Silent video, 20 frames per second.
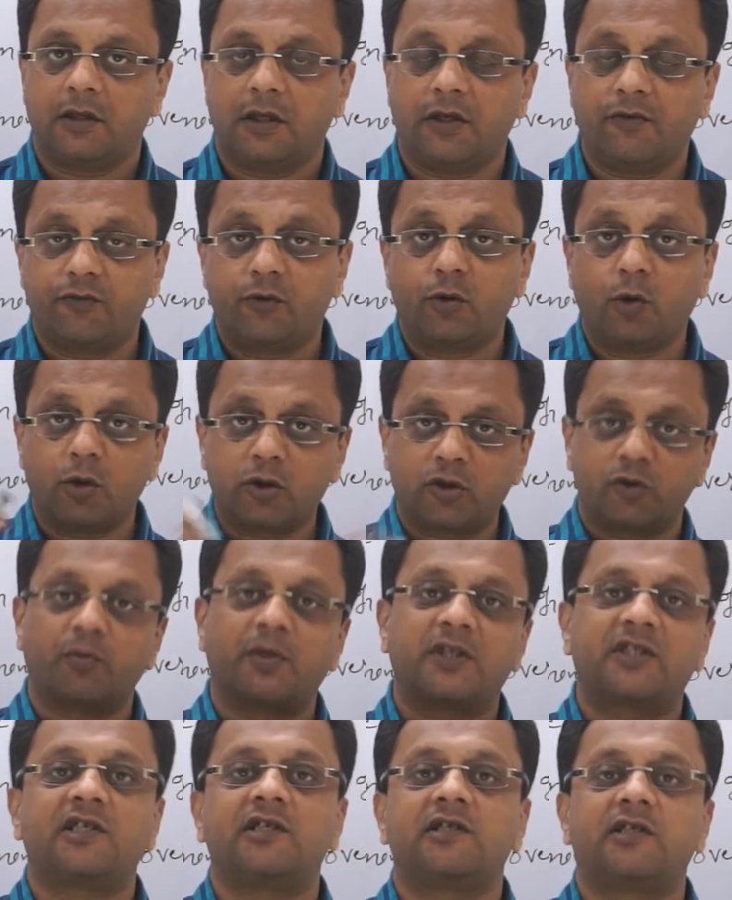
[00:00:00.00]
If those
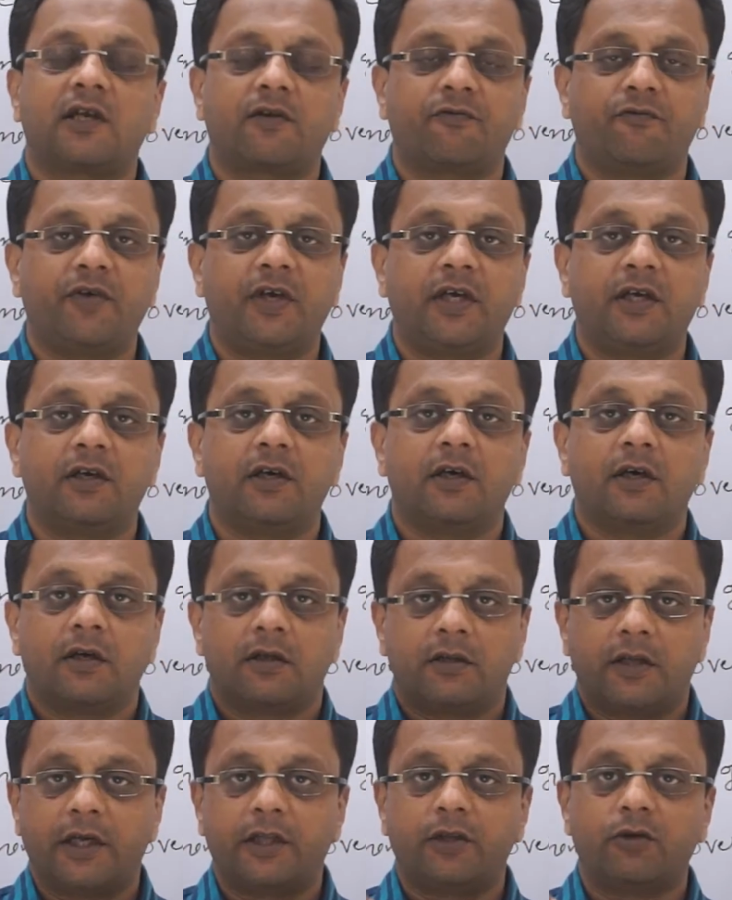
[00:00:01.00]
muscles are weak,
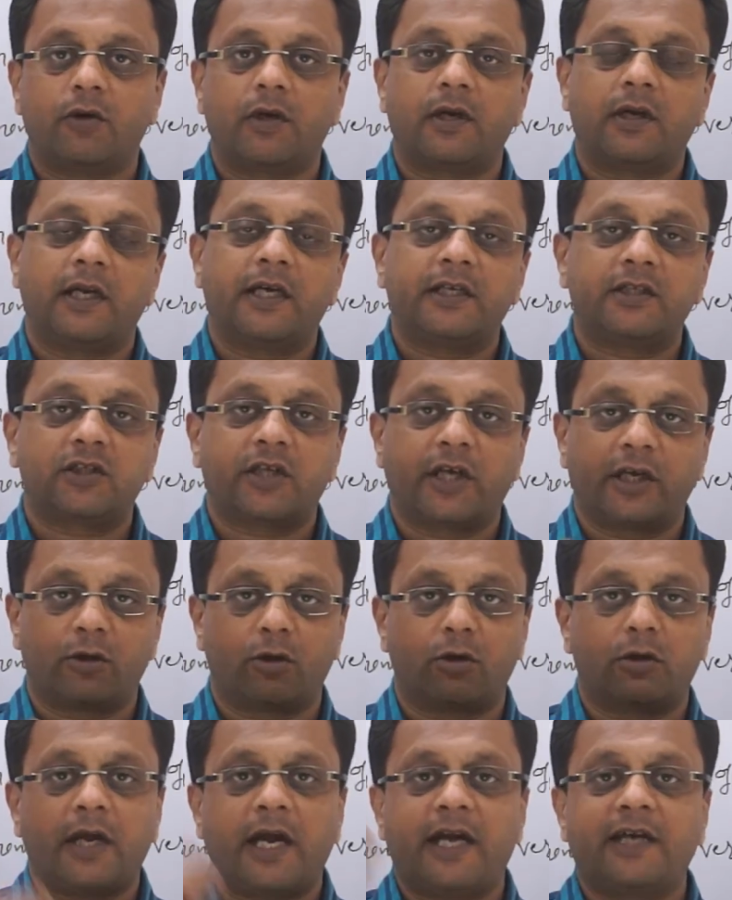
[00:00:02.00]
then your lens
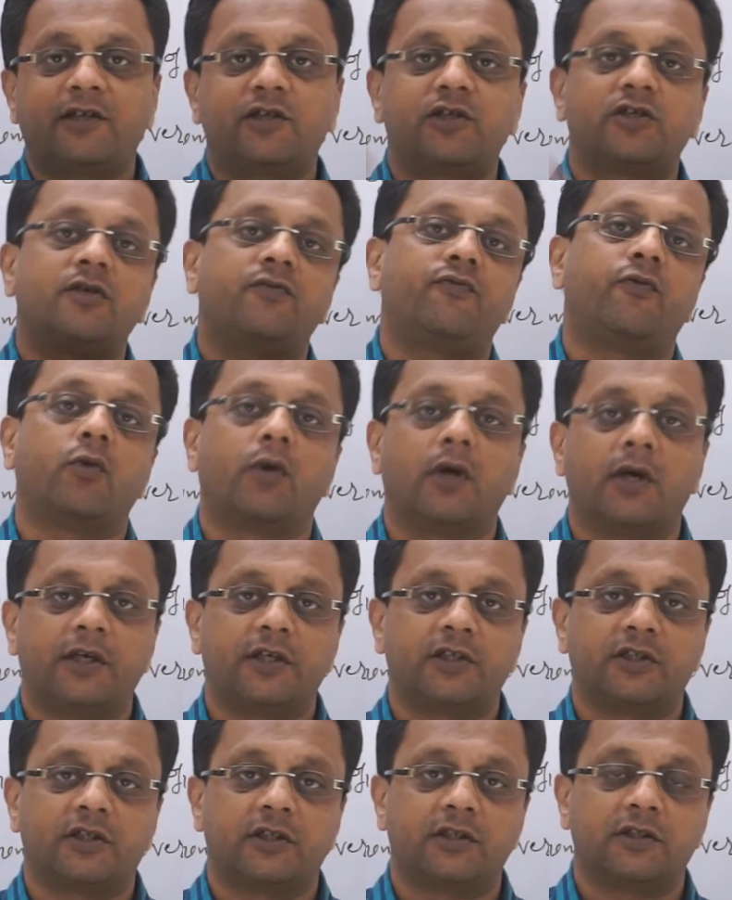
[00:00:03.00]
cannot adjust the focal
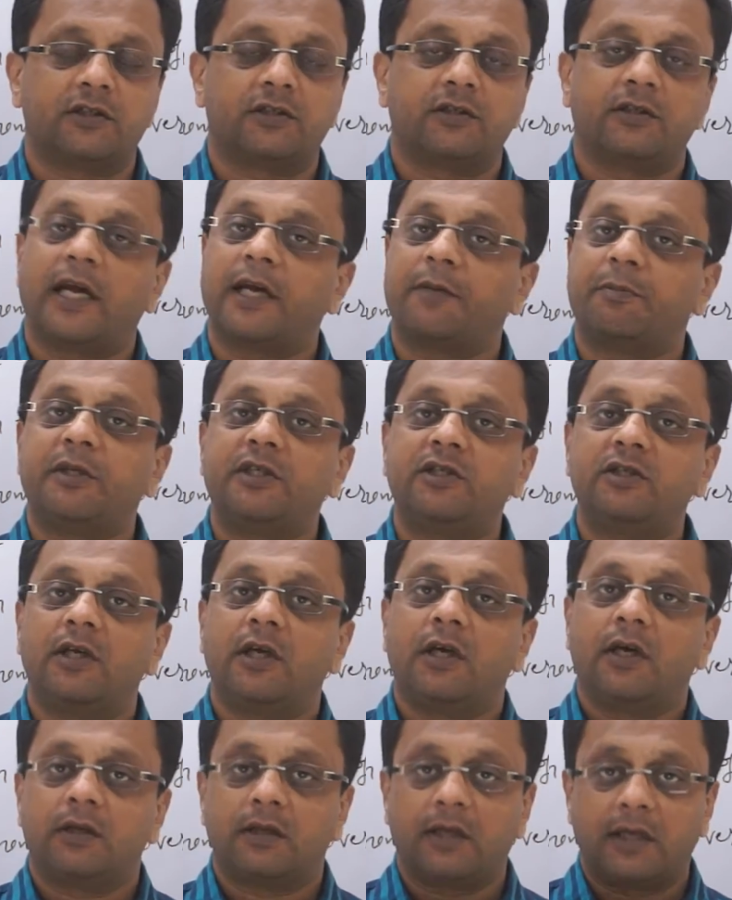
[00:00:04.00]
distance. That means
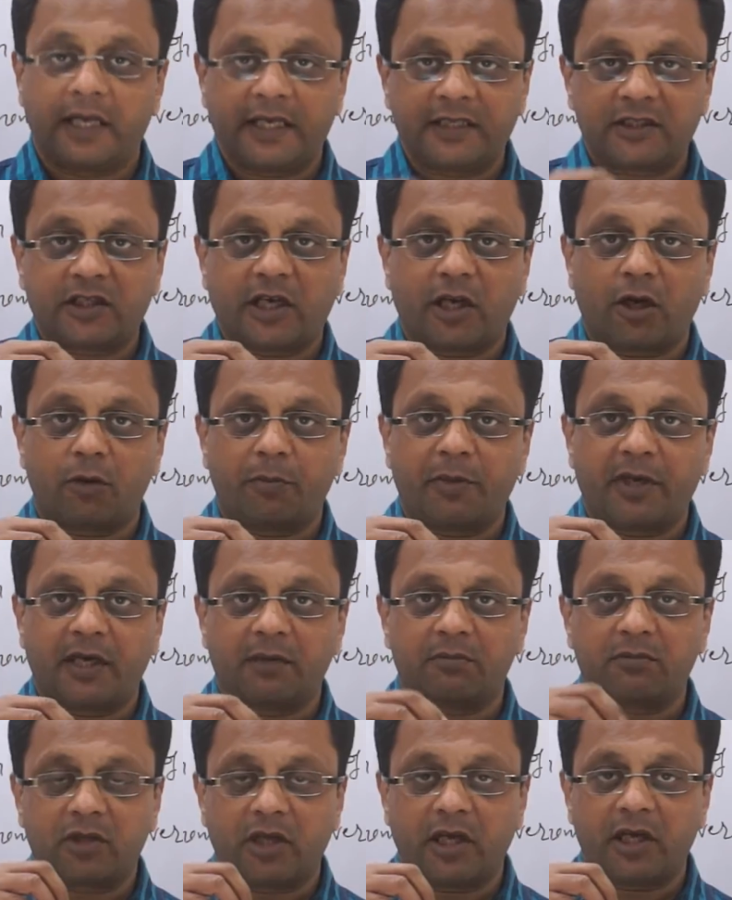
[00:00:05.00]
the lens cannot
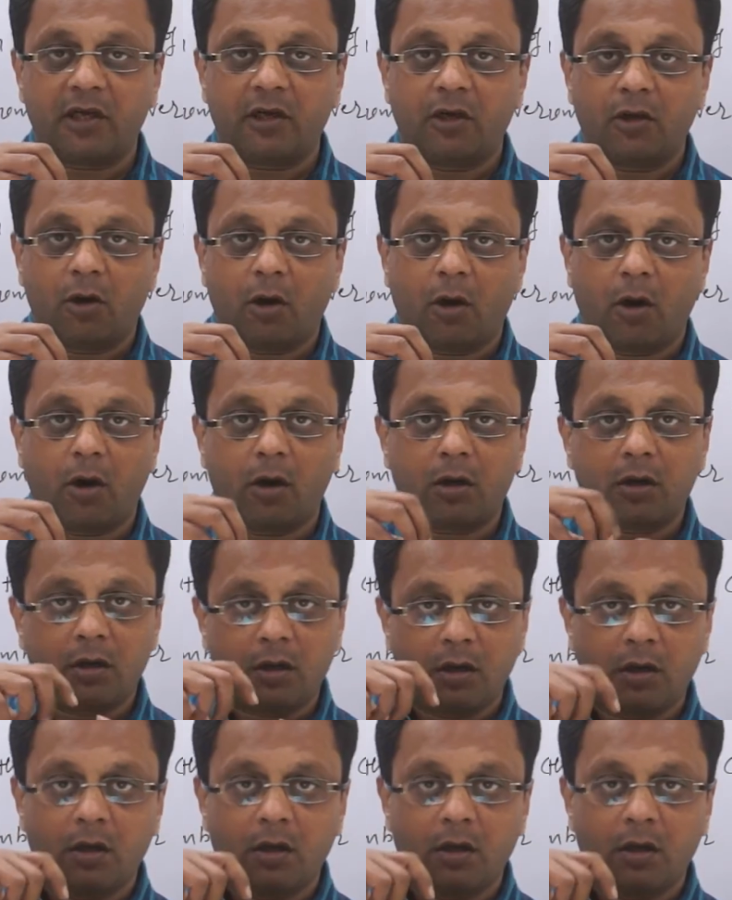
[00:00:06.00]
become thick or